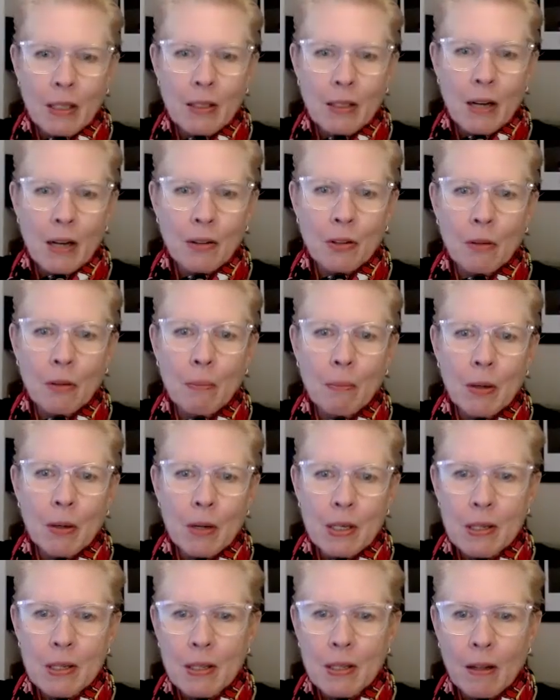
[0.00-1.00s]
Dr.
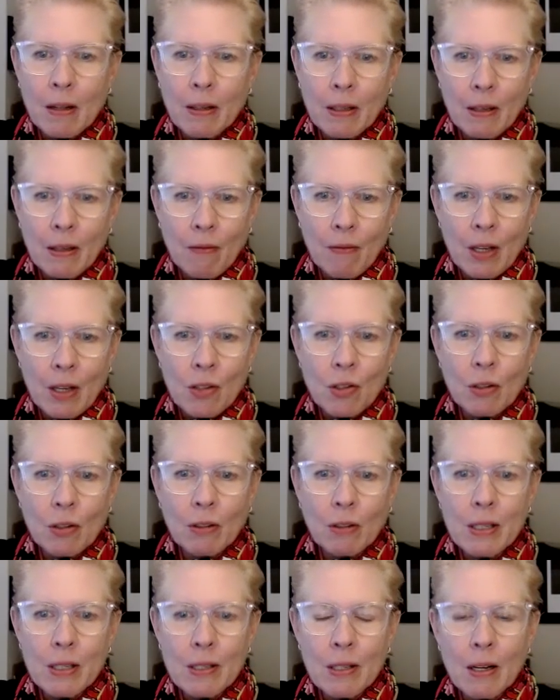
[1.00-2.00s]
Mirastella
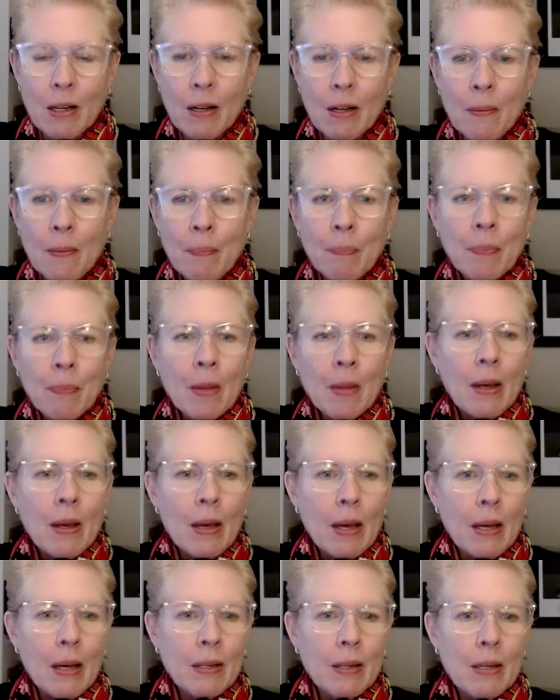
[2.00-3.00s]
Evangelista,
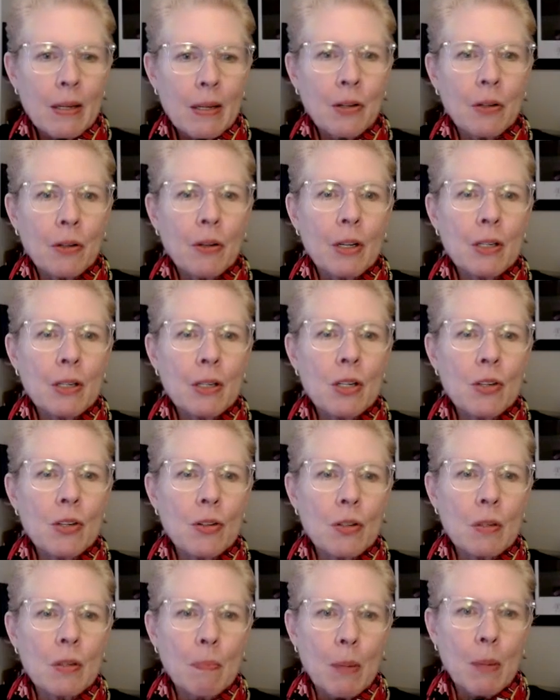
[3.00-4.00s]
and Dr.
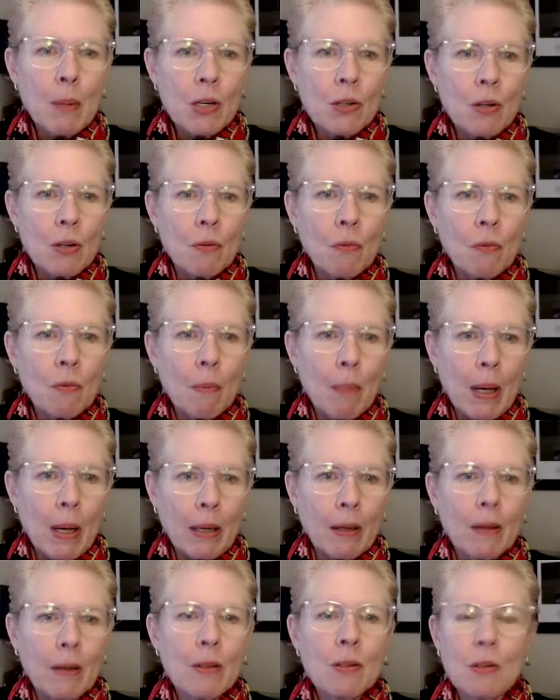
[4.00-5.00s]
Atisha's patient,
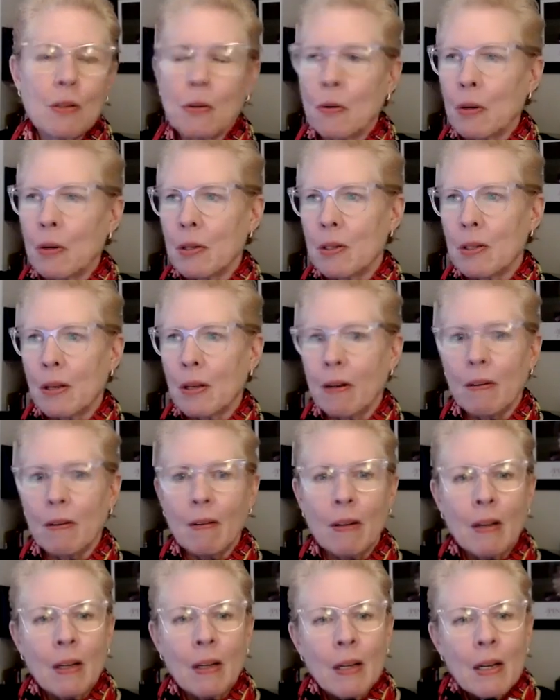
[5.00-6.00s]
Rebecca Sorensen.
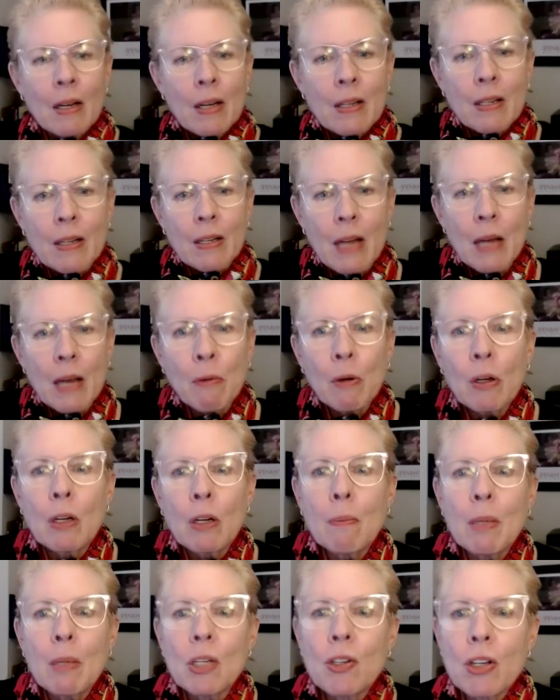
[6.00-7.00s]
Tonight, we're going to
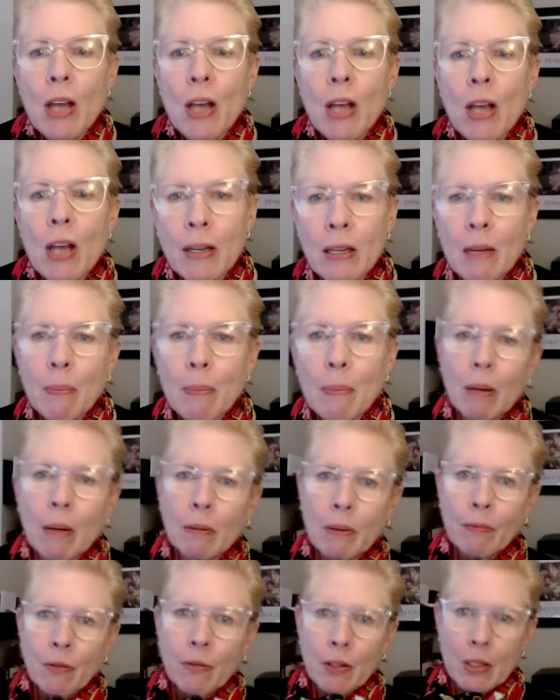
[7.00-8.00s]
be chatting about
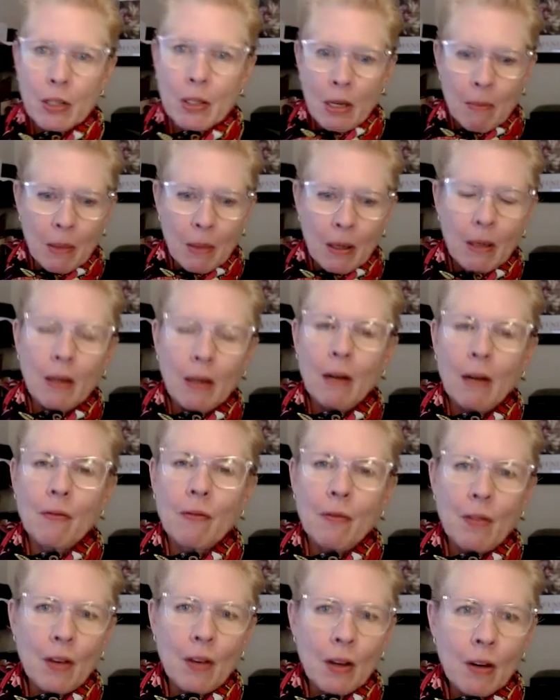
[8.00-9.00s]
lymphedema, a
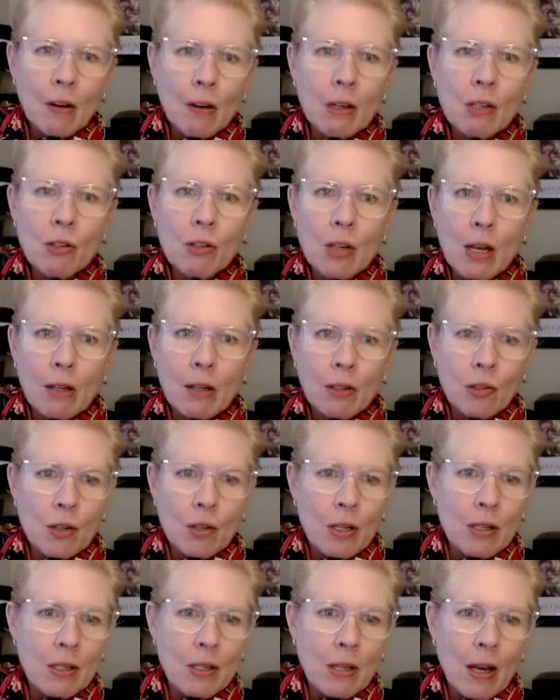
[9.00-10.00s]
very
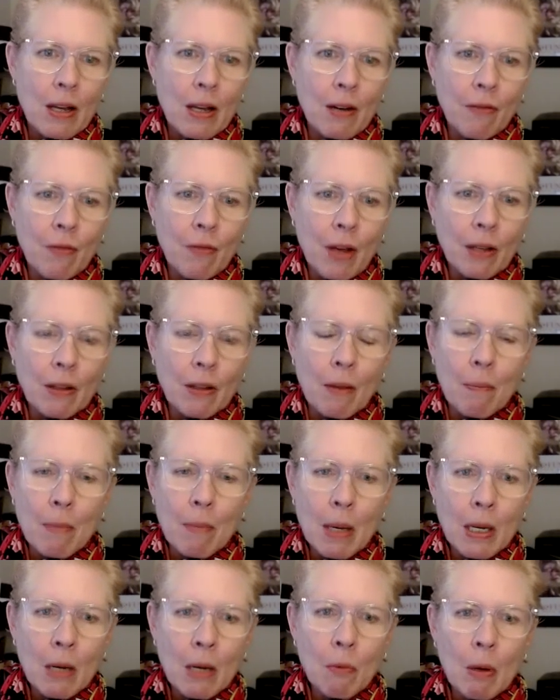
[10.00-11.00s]
challenging side effect that
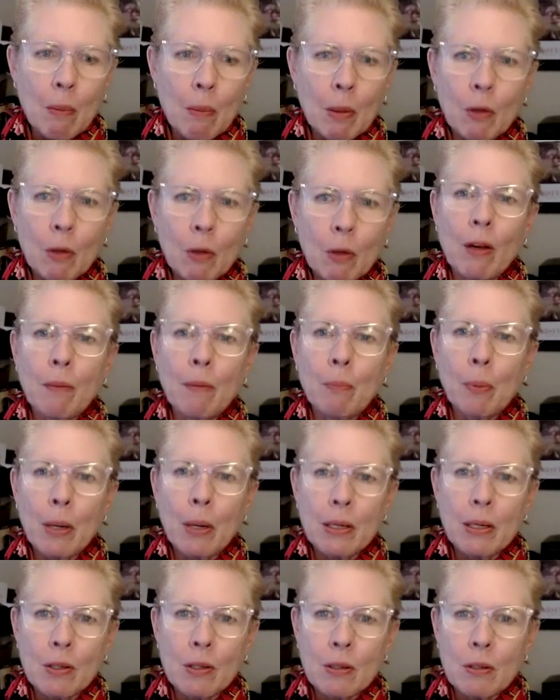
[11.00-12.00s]
many women who've had
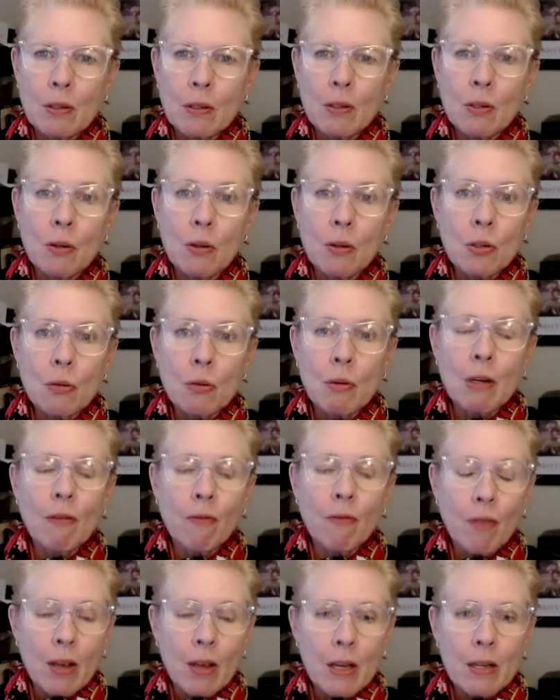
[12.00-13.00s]
breast surgery
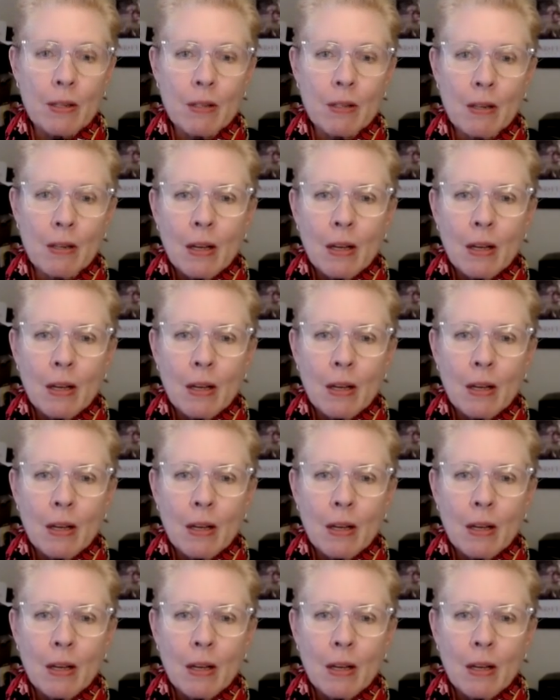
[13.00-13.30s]
face.